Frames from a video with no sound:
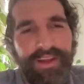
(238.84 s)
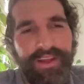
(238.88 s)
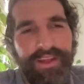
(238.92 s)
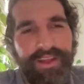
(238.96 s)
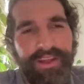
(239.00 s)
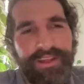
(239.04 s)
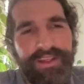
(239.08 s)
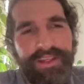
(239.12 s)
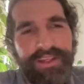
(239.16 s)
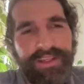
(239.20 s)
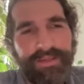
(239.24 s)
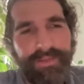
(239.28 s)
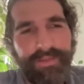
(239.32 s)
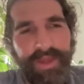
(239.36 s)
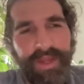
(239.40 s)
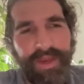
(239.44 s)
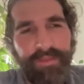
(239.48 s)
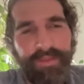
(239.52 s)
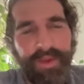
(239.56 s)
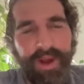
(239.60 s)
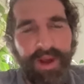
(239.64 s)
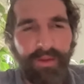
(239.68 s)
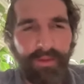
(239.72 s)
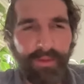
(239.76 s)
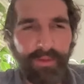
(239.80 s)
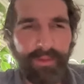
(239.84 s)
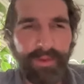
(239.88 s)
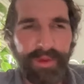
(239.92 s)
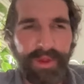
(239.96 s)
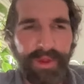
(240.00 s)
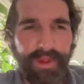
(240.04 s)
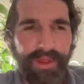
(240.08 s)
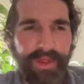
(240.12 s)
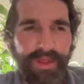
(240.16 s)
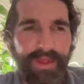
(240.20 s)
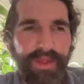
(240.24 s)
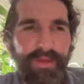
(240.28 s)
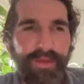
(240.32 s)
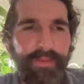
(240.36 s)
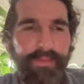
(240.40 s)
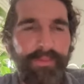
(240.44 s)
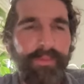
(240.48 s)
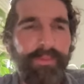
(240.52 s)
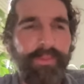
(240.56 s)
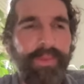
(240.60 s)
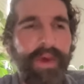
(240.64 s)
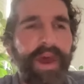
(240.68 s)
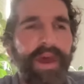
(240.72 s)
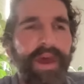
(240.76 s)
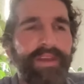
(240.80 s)
this has been probably the
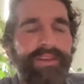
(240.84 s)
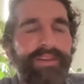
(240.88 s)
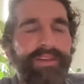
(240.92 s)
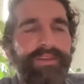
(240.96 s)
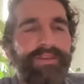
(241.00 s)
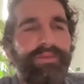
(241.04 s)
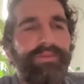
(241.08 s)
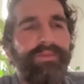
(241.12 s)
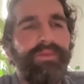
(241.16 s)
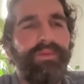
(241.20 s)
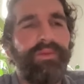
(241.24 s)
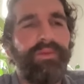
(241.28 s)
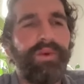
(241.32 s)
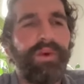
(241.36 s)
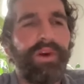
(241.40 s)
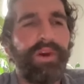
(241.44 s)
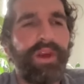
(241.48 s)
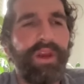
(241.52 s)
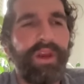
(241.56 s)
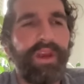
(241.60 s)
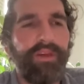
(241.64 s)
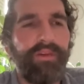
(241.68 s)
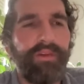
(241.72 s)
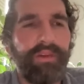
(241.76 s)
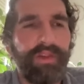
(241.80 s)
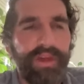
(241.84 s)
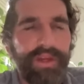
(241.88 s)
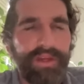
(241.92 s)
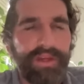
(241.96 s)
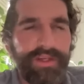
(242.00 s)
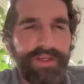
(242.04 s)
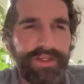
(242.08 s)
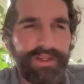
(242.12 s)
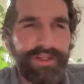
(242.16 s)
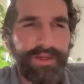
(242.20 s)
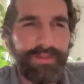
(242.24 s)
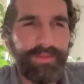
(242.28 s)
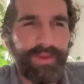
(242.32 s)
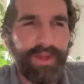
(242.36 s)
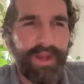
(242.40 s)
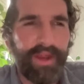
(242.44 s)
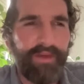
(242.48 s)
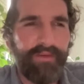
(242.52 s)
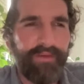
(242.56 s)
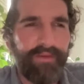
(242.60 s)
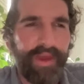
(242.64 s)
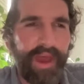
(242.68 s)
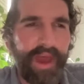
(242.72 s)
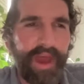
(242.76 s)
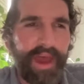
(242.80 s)
best working relationship that
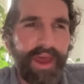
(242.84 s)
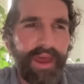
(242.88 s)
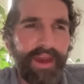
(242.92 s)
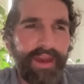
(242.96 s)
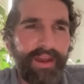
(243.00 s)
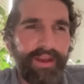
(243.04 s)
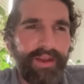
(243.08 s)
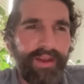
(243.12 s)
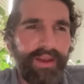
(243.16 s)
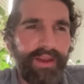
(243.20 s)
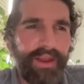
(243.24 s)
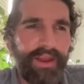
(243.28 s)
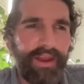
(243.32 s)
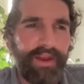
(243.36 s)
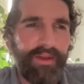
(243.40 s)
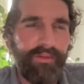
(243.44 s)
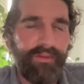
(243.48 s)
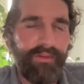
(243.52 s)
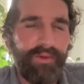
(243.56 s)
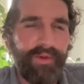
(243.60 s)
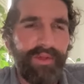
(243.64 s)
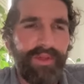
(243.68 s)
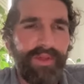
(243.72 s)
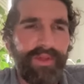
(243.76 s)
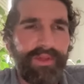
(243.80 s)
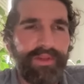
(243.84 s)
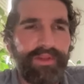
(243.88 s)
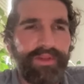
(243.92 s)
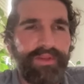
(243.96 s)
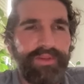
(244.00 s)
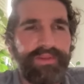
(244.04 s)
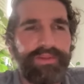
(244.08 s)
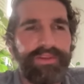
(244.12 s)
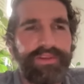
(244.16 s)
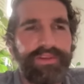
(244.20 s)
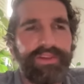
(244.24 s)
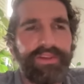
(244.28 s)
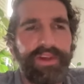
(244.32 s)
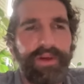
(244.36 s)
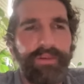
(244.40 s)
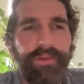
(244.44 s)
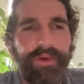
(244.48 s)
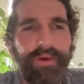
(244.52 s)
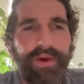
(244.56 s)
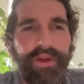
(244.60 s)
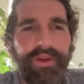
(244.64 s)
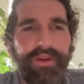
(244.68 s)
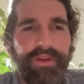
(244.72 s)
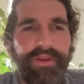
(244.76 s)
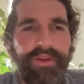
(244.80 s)
I've had, and with someone